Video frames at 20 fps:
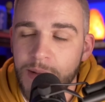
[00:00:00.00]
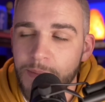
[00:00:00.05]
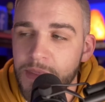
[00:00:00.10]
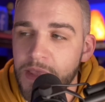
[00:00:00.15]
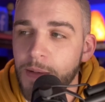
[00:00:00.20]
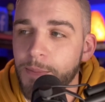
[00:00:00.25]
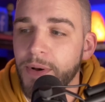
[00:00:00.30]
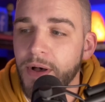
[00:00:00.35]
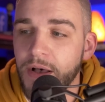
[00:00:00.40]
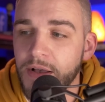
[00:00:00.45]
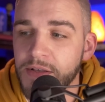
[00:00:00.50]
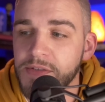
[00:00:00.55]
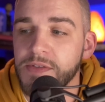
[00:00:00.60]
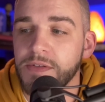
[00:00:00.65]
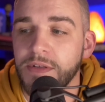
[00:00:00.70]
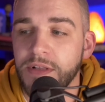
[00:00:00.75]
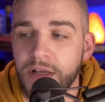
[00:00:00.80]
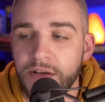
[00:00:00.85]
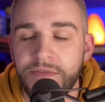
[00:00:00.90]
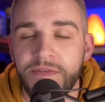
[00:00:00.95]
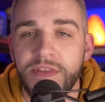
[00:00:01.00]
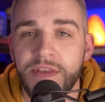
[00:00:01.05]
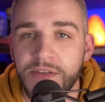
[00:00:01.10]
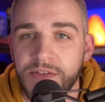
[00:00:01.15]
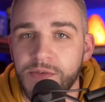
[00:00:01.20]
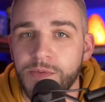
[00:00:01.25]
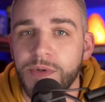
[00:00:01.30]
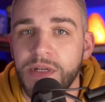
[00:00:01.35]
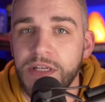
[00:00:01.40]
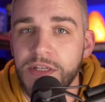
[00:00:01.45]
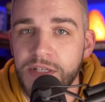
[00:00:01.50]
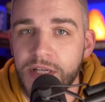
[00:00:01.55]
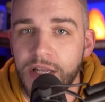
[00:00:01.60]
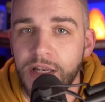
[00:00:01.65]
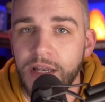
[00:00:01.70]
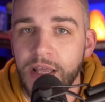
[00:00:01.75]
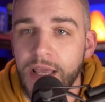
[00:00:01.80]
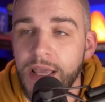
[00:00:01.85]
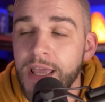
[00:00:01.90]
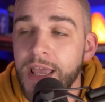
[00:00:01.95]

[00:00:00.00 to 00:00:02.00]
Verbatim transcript: I'm the apostle what in of the this world? region.